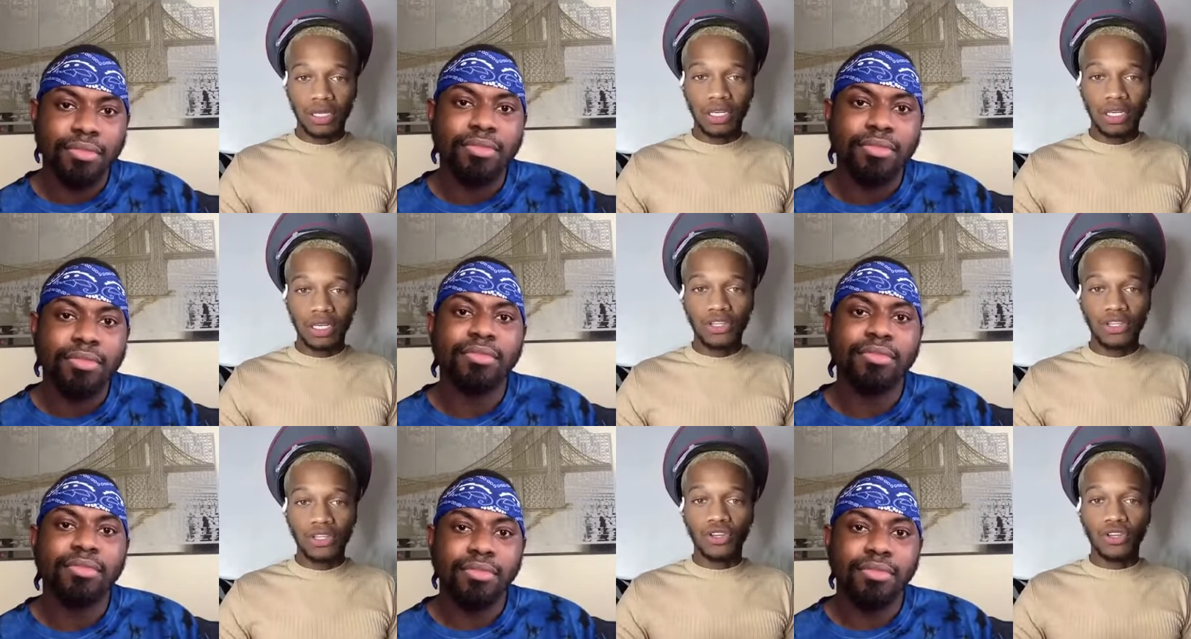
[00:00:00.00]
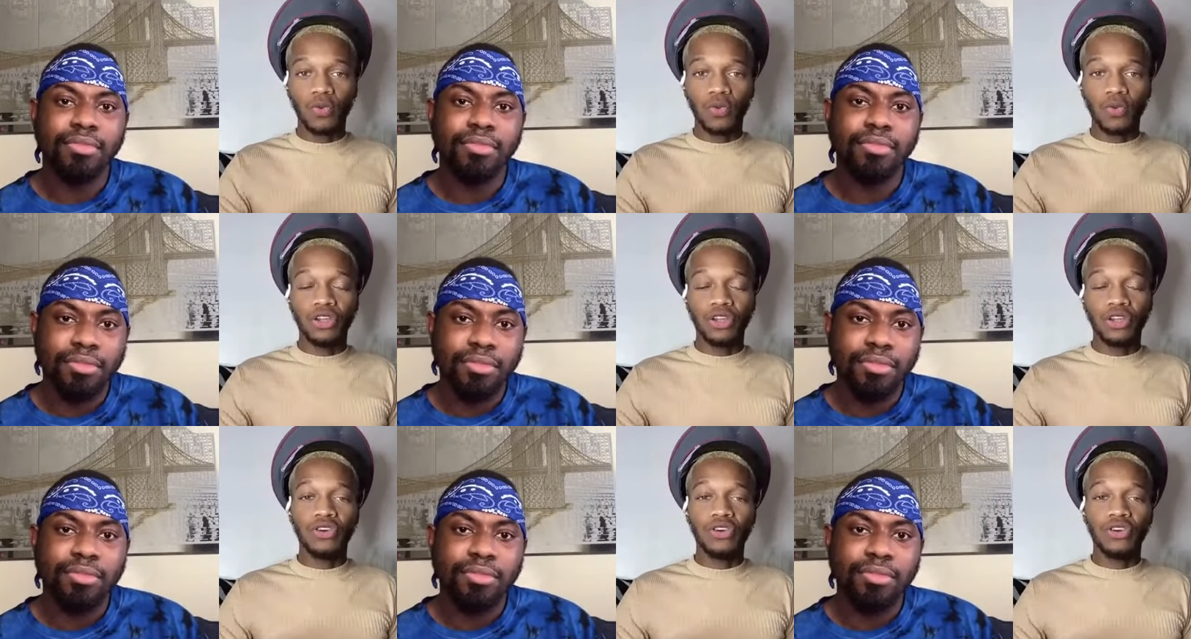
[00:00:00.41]
Speaker 1: So when
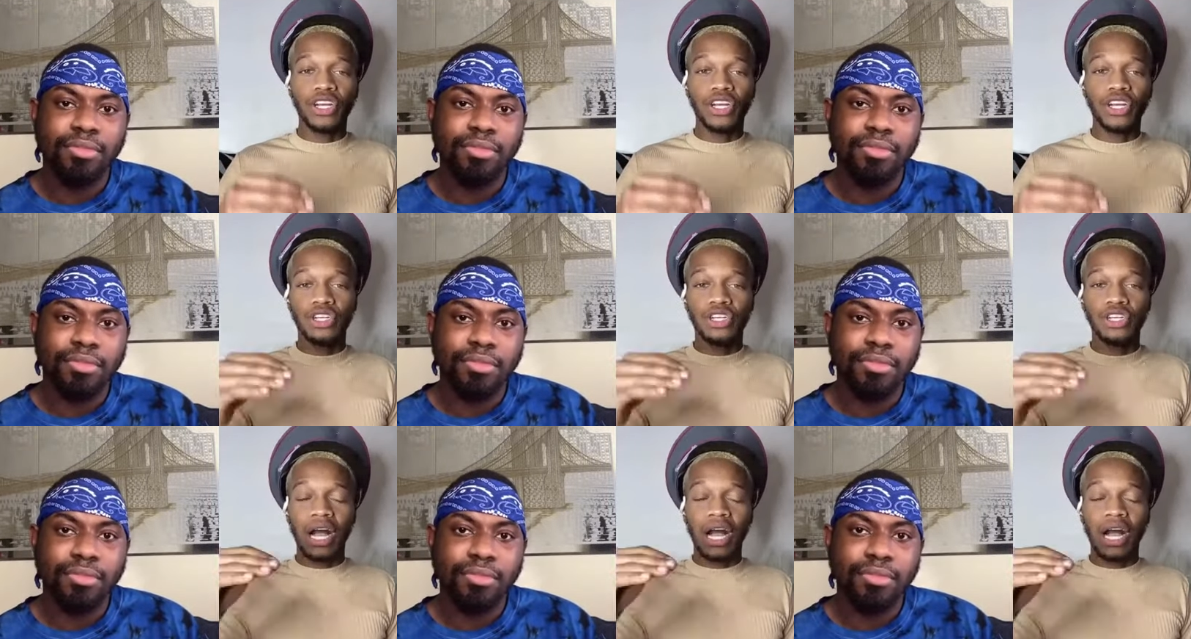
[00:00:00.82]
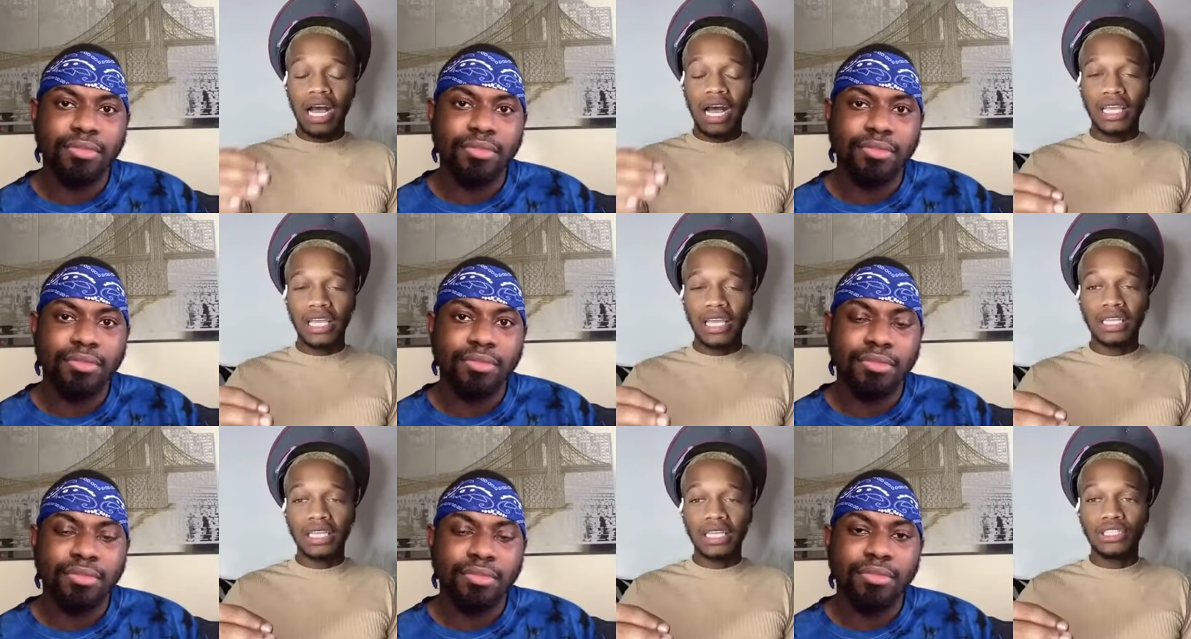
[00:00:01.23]
mm-hmm. you're at your
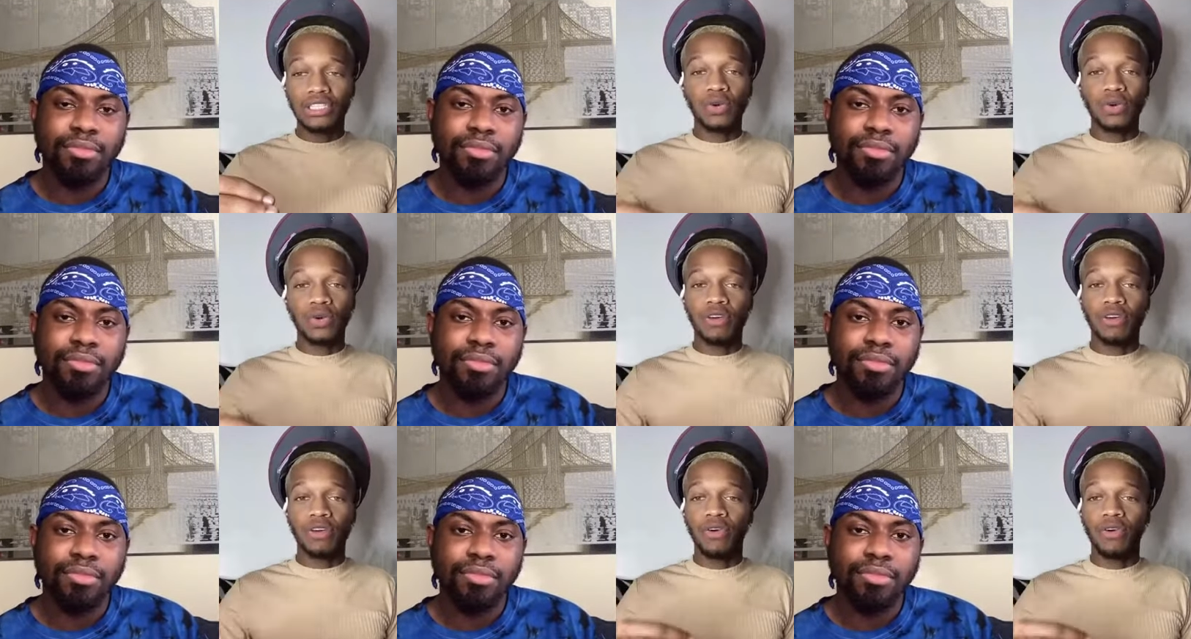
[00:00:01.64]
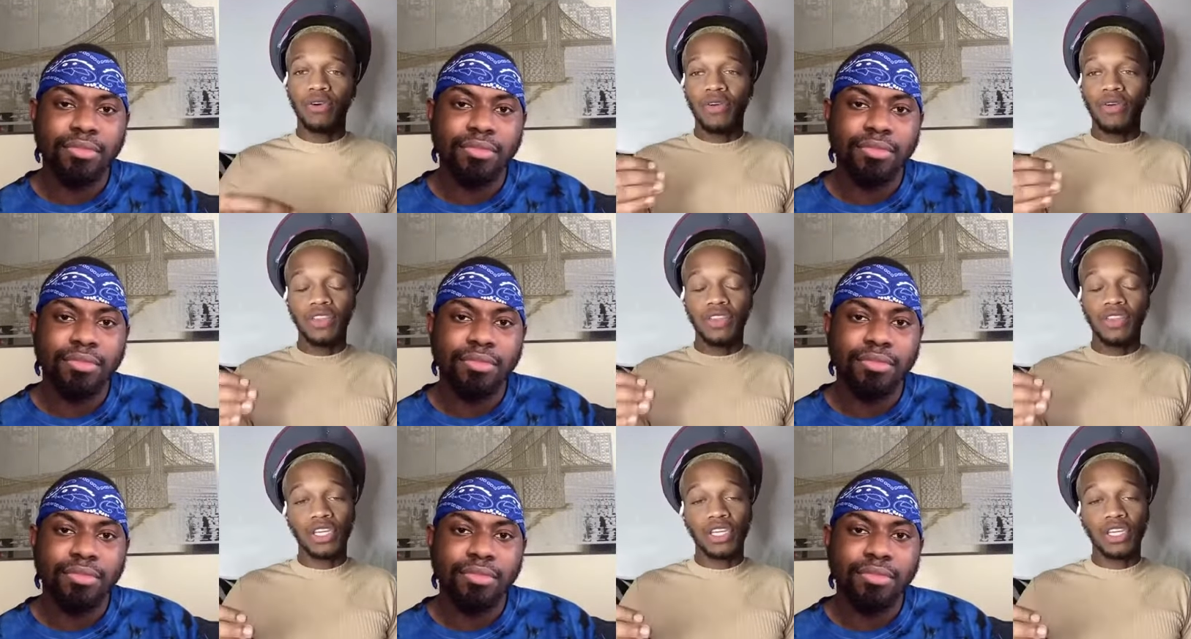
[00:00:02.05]
highest, you want to feel everything